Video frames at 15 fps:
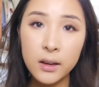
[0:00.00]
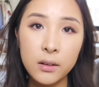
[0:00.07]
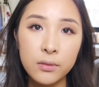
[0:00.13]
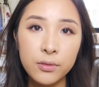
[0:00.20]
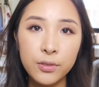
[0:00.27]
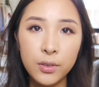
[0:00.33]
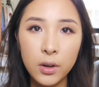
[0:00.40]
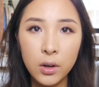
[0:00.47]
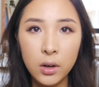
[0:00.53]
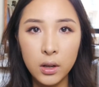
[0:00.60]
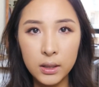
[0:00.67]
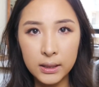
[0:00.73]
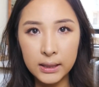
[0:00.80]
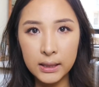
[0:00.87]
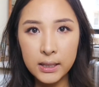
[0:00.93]
and
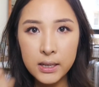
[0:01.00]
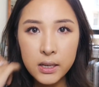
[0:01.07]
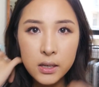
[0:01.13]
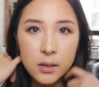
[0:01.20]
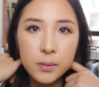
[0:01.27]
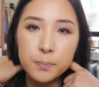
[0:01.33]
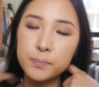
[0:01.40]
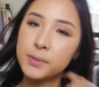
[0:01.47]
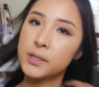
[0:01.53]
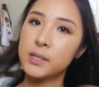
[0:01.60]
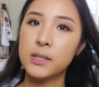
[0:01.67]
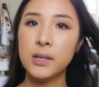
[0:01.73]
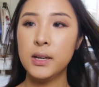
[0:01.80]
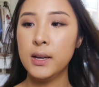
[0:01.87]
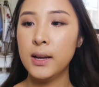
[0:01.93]
for
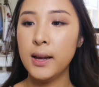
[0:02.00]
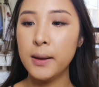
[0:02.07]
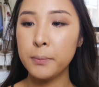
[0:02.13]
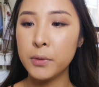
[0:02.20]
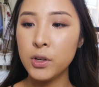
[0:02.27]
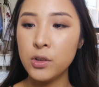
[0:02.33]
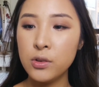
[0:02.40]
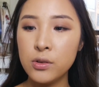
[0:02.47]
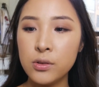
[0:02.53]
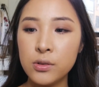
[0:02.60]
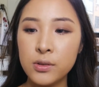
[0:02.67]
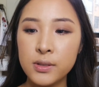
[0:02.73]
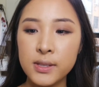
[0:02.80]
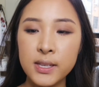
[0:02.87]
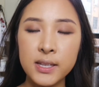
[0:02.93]
lips, I'm gonna
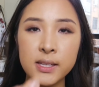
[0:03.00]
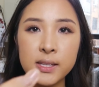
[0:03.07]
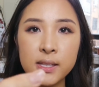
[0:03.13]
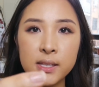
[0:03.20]
use this